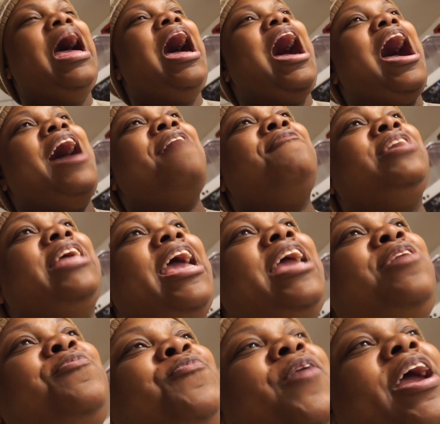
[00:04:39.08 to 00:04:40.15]
I have
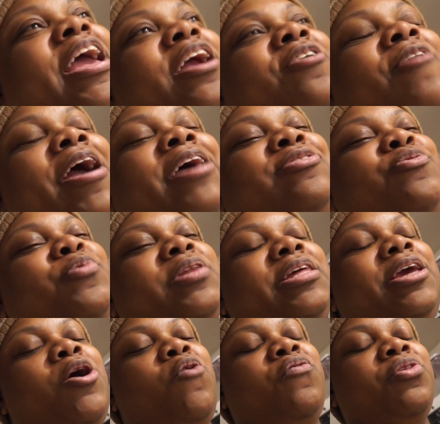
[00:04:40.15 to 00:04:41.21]
gained weight
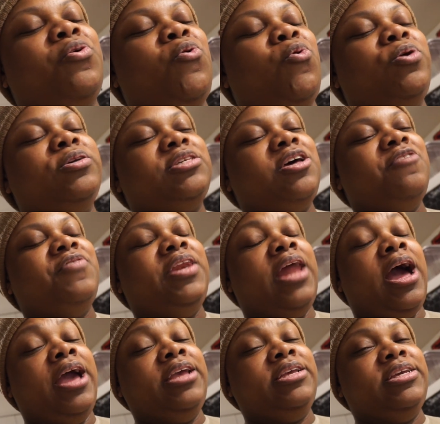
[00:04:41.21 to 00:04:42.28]
gradually over the course of
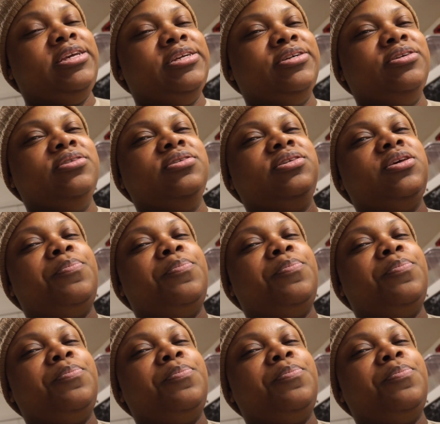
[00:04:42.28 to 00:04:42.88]
9 years.